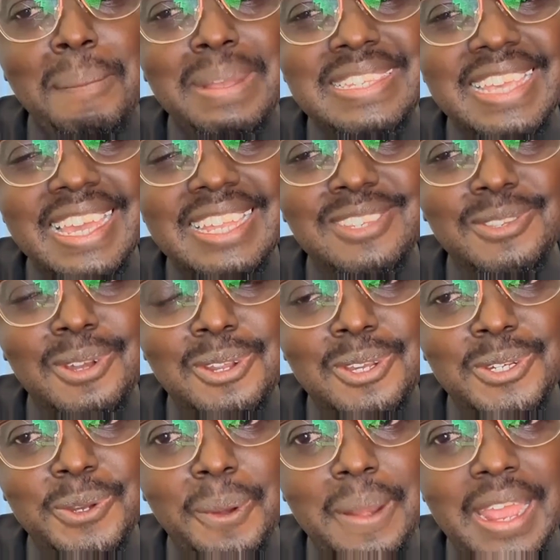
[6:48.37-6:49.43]
second
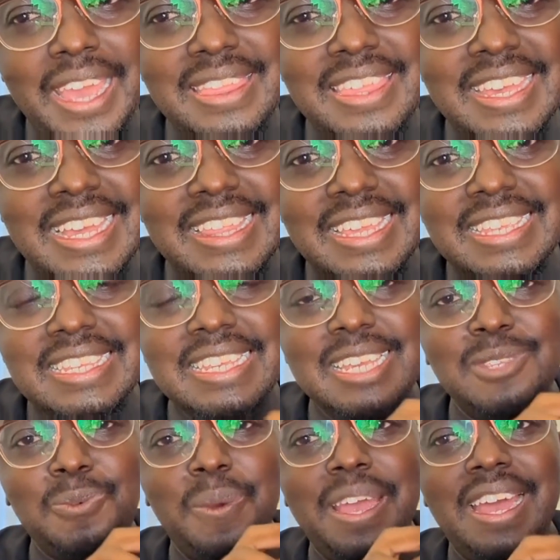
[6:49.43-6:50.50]
solution, I think this
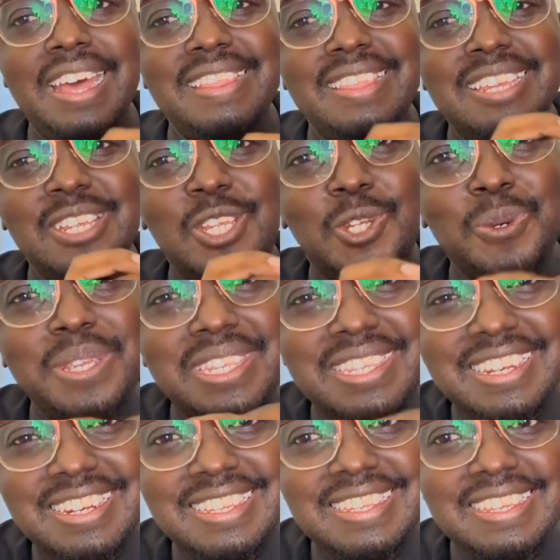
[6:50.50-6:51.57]
is where the
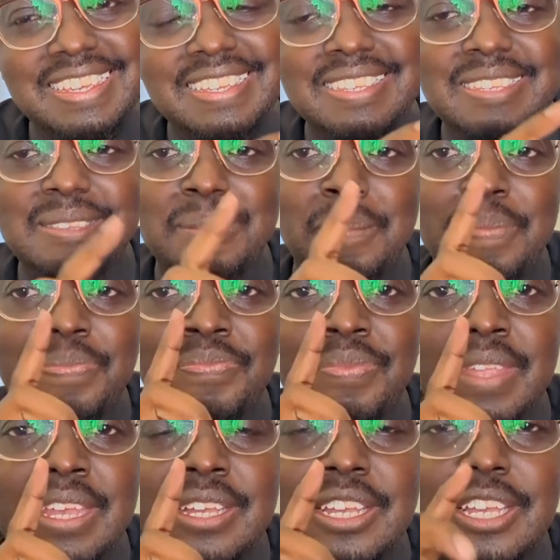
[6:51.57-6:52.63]
juiciness is.
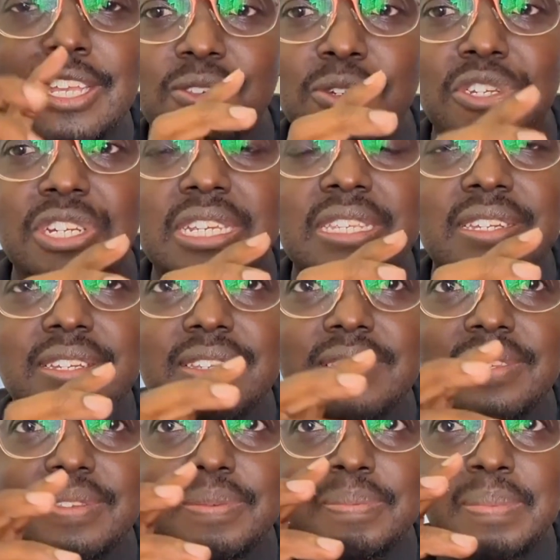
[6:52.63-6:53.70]
So
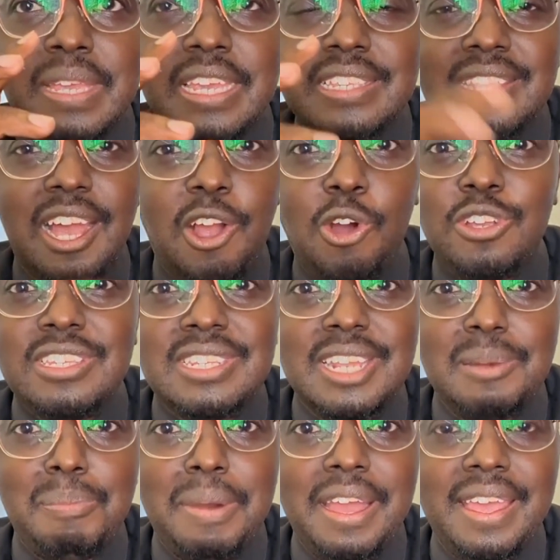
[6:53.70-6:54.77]
Jesus, he's
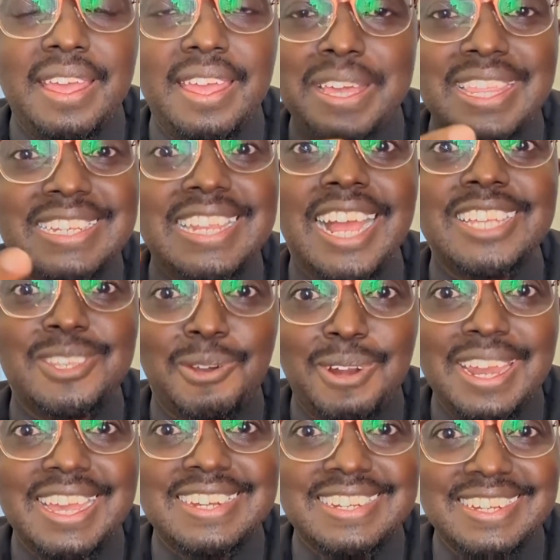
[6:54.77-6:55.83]
accosted by the tax
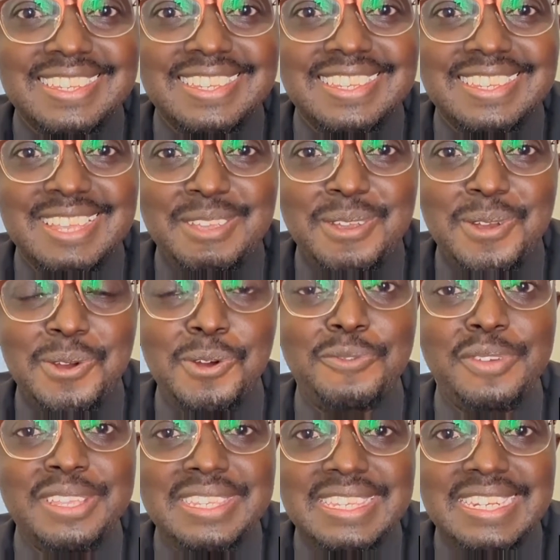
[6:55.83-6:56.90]
collectors, of
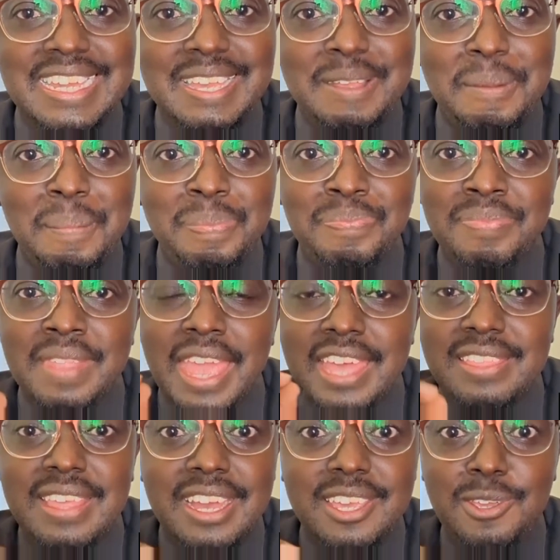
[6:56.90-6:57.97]
his day. And
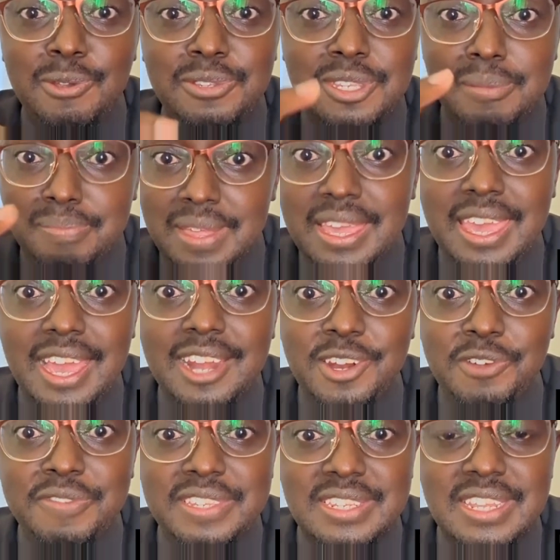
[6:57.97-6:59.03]
they accuse him, the carrier
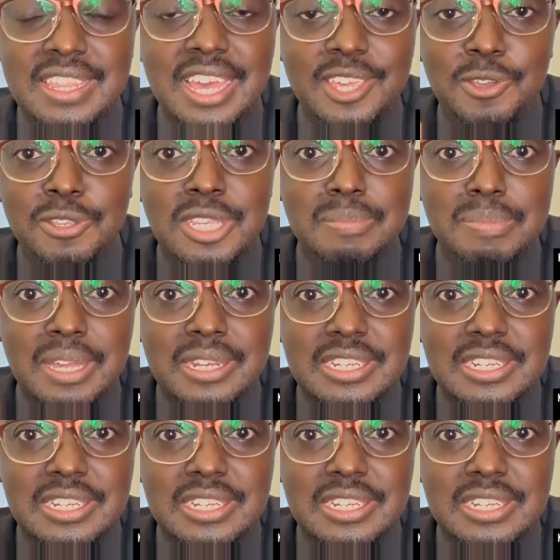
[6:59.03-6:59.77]
of his day, they accuse him that